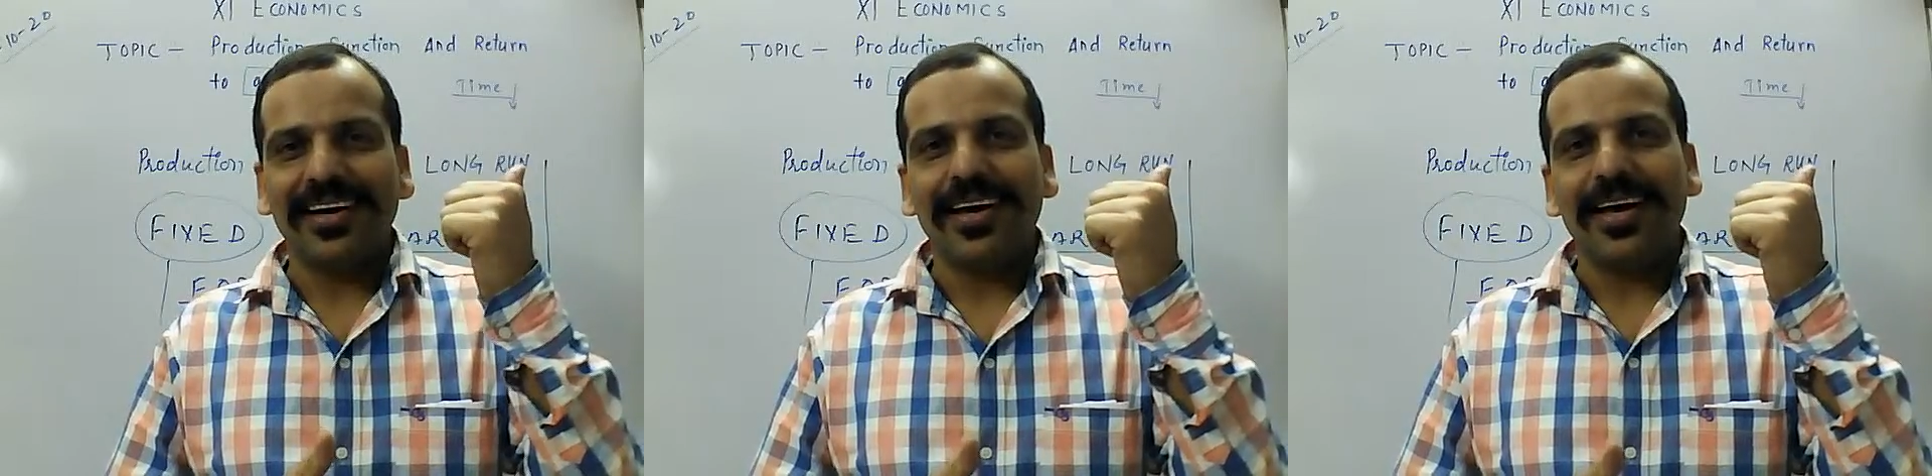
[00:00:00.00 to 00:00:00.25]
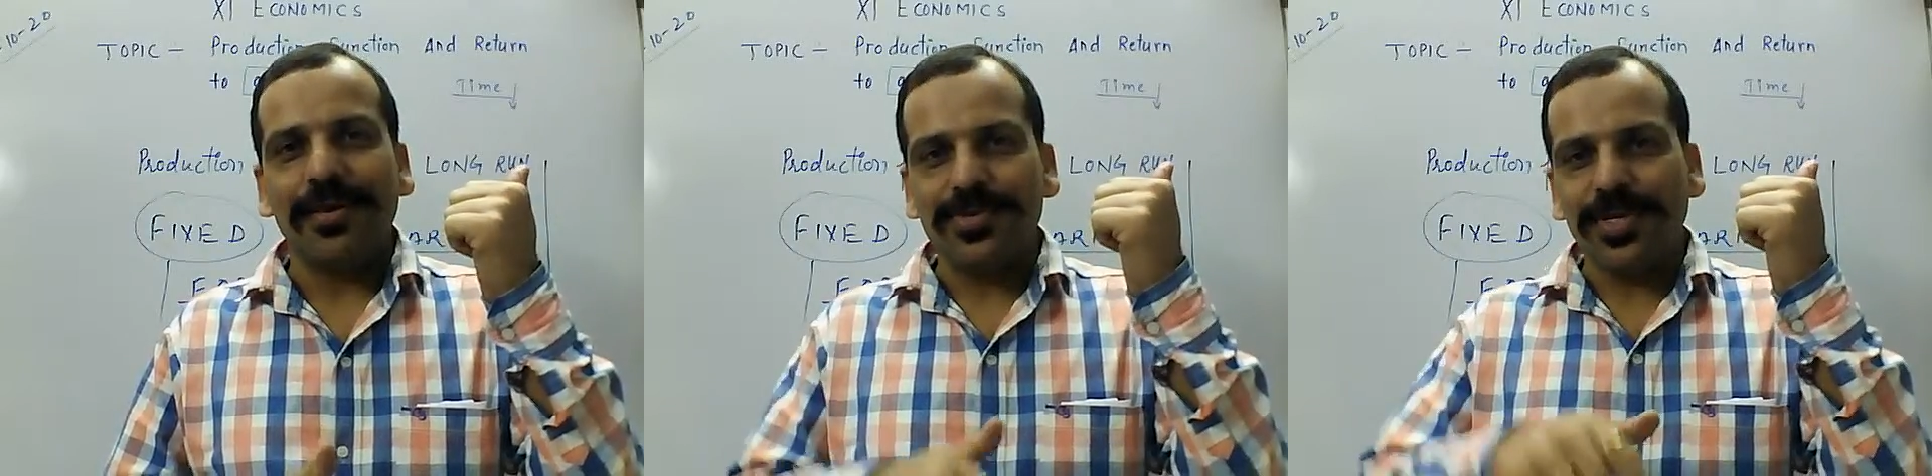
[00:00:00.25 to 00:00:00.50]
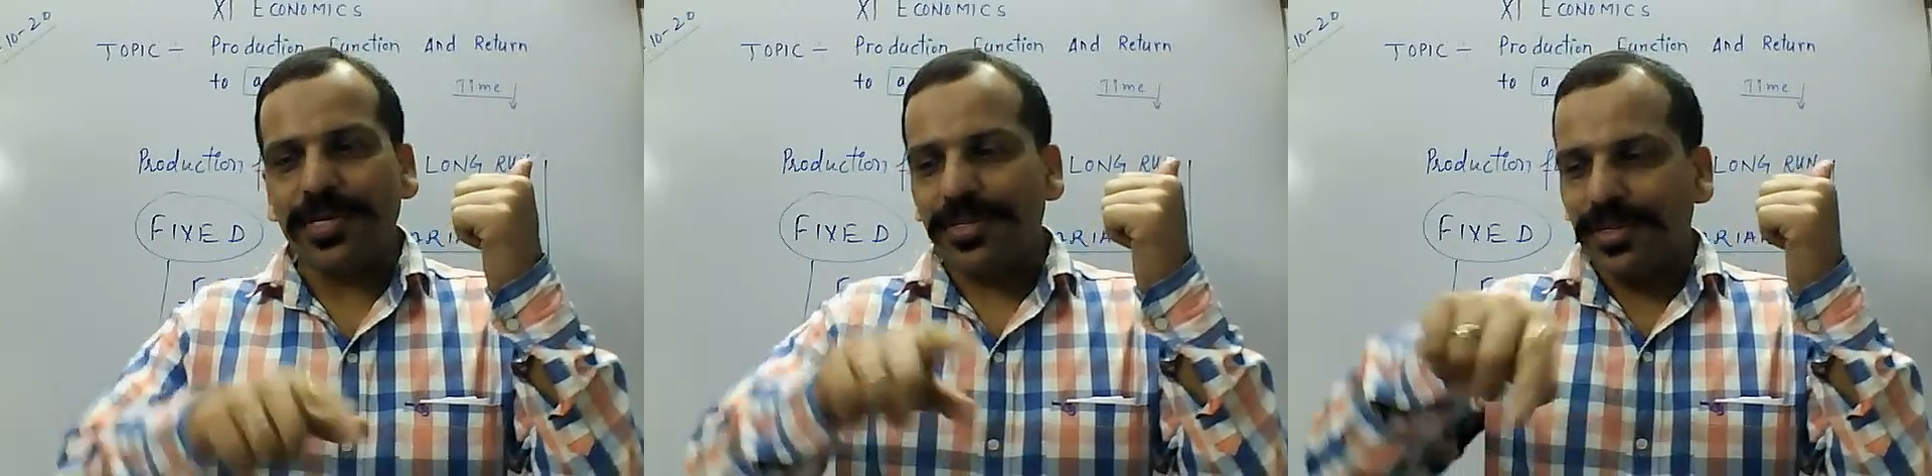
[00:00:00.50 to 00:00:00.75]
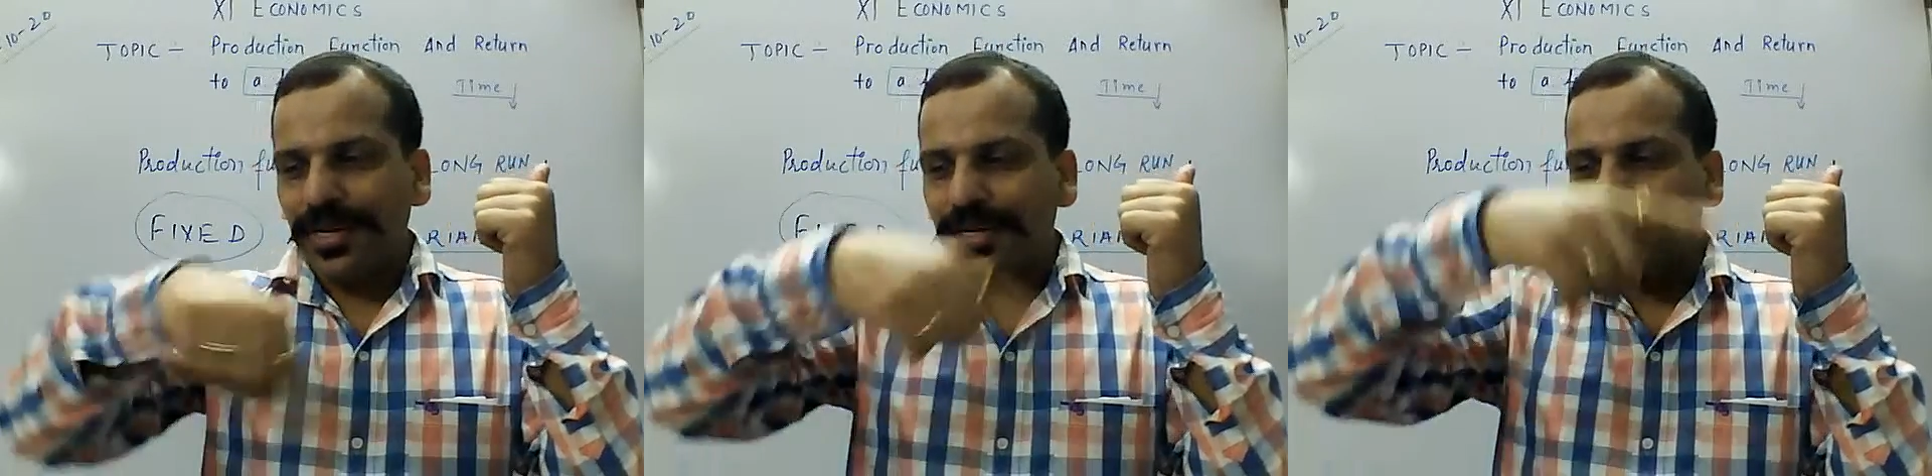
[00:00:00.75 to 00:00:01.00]
Have you
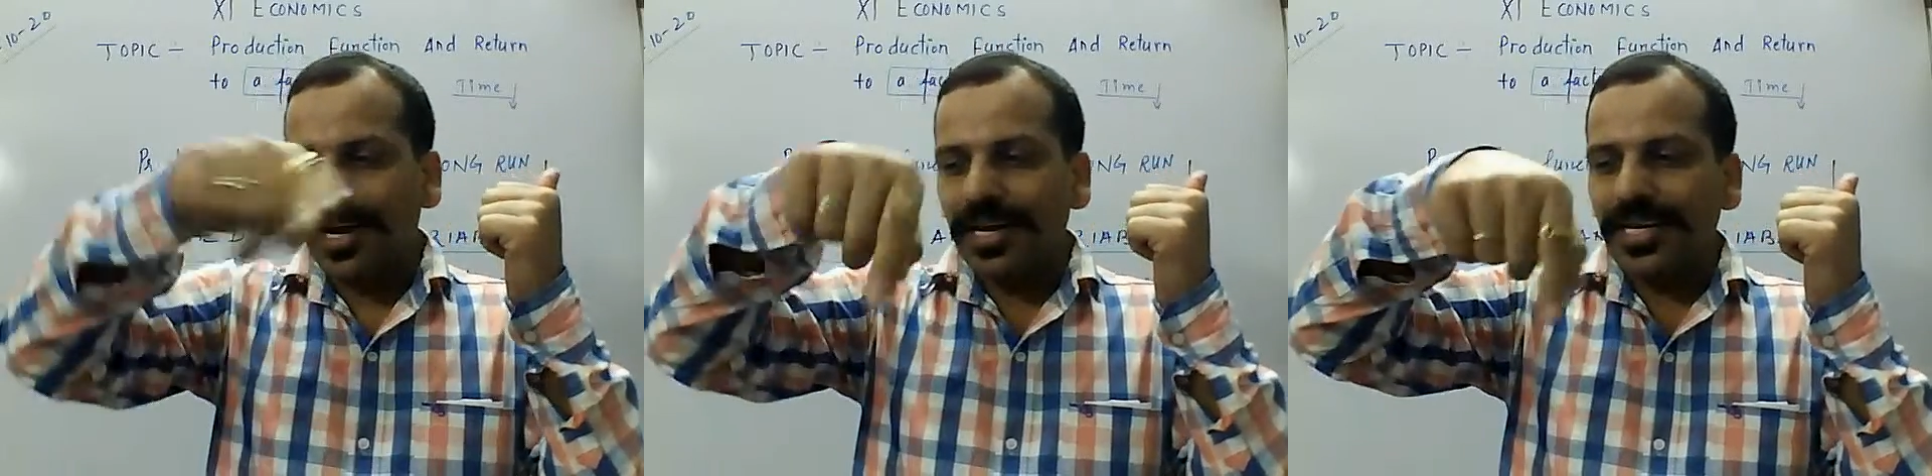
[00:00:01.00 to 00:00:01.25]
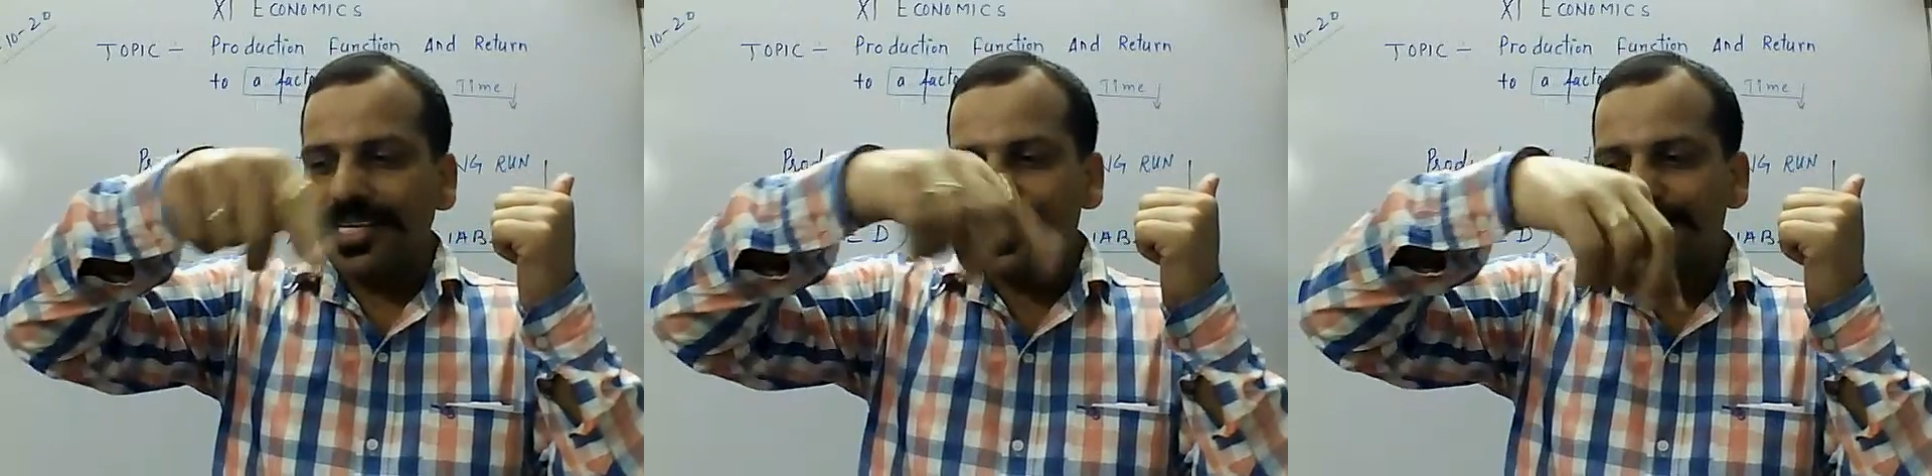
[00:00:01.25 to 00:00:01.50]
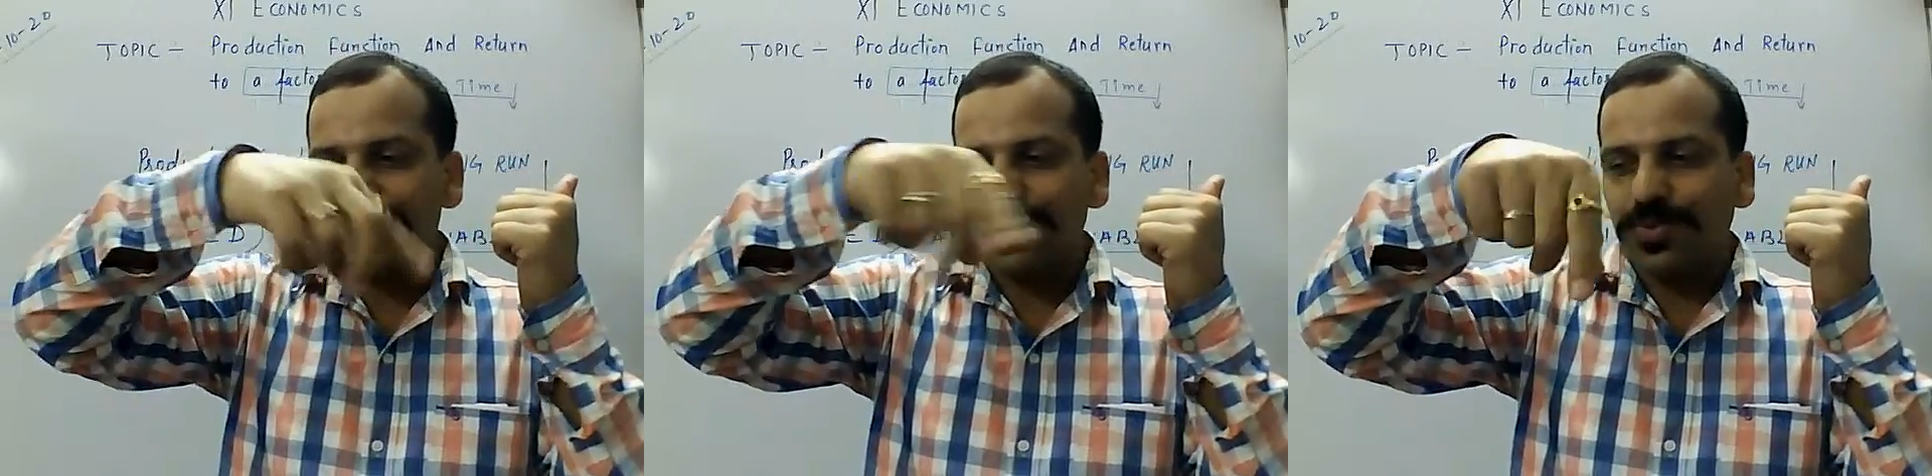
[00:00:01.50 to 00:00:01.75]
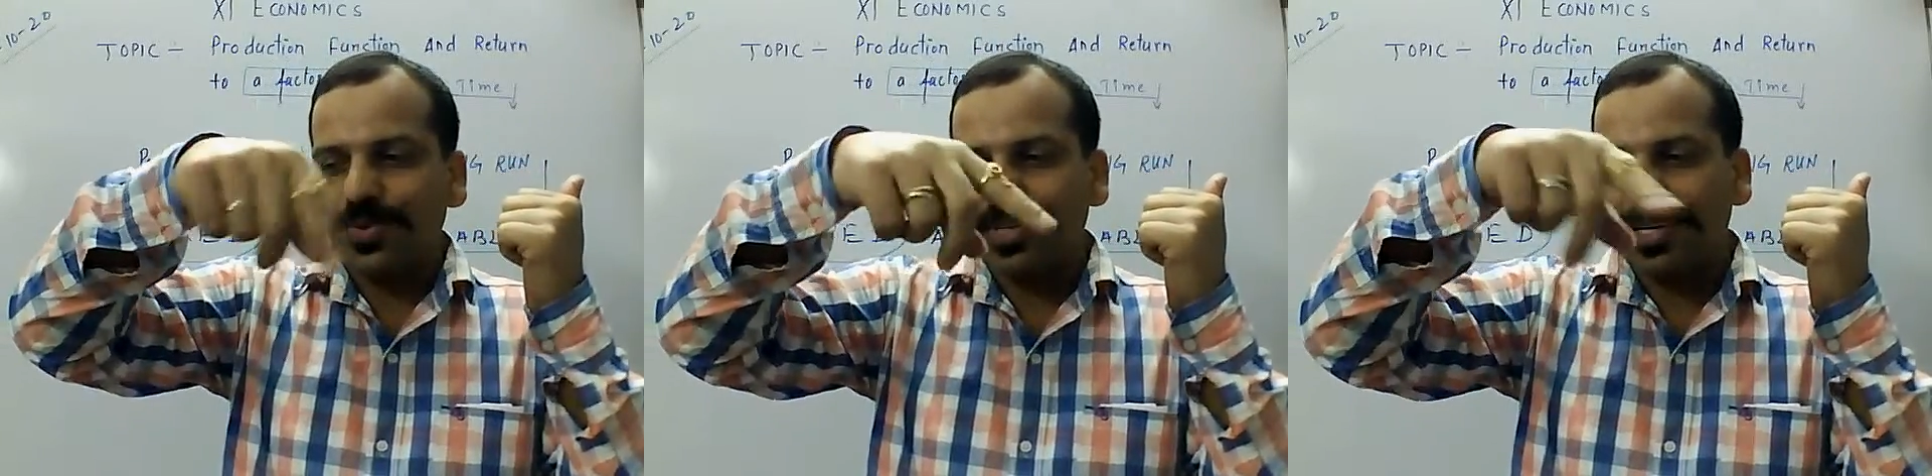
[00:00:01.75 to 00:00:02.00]
seen dialing system
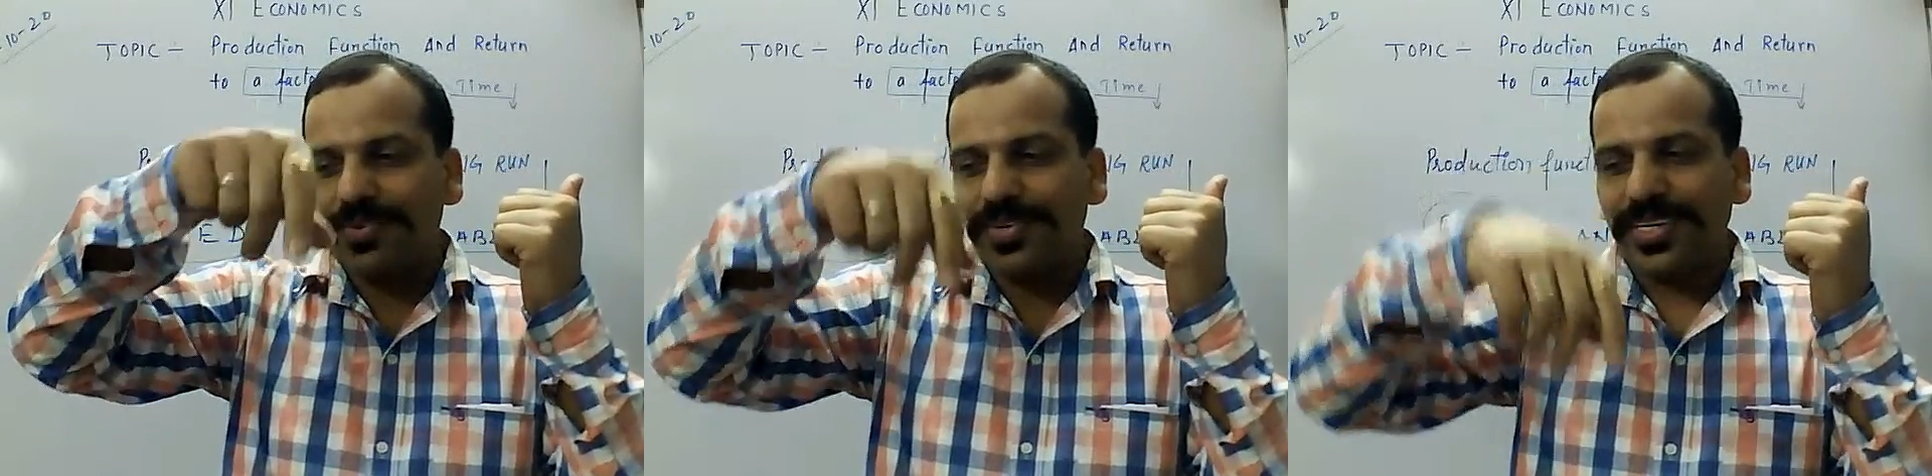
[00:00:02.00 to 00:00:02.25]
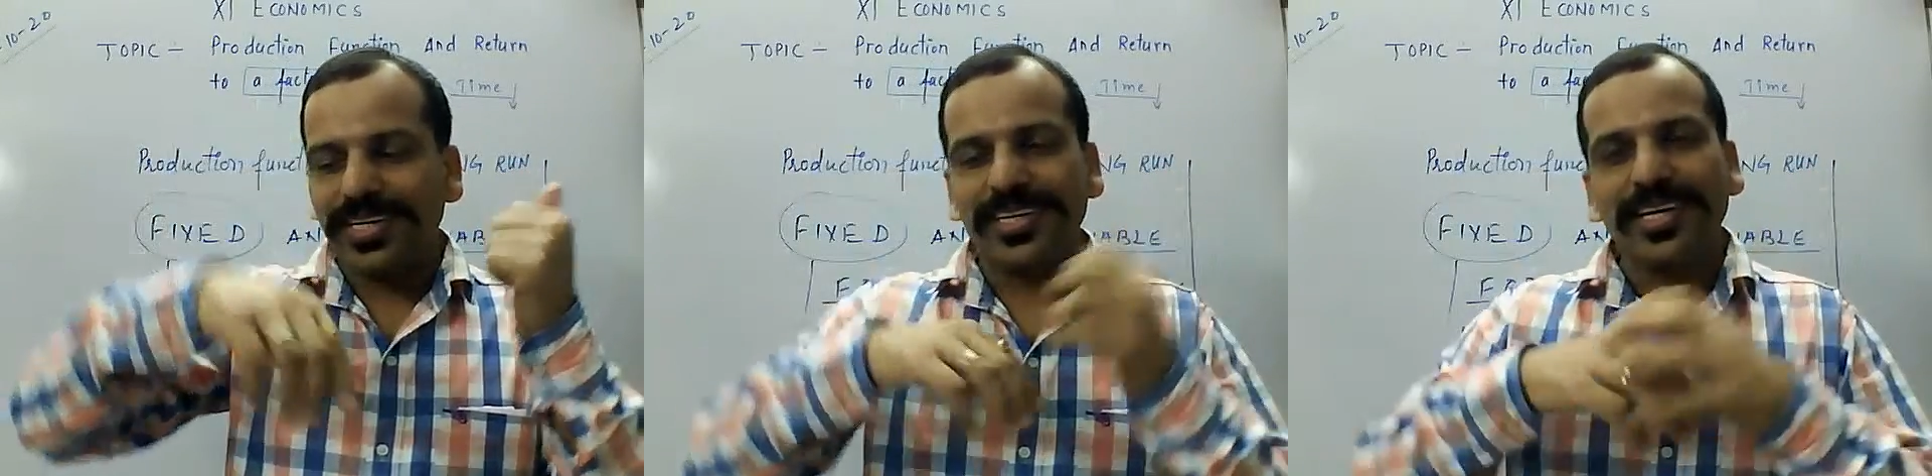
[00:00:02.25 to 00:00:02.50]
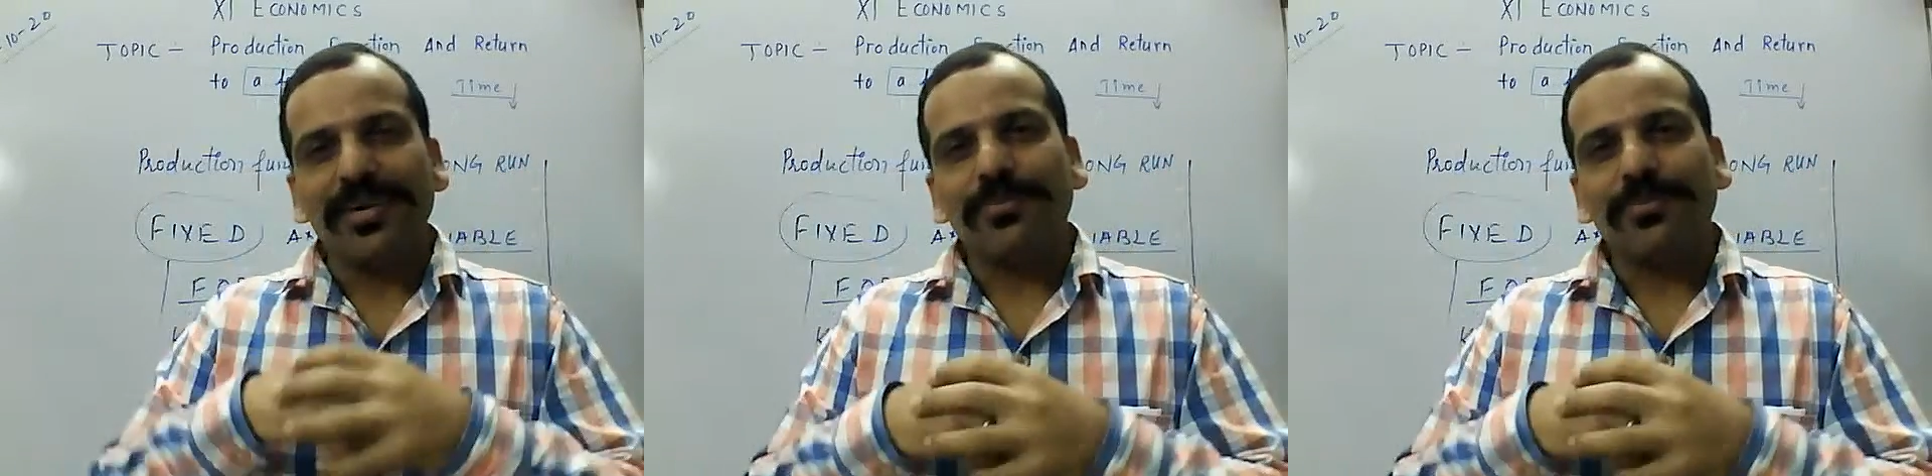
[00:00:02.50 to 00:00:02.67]
over there? Okay?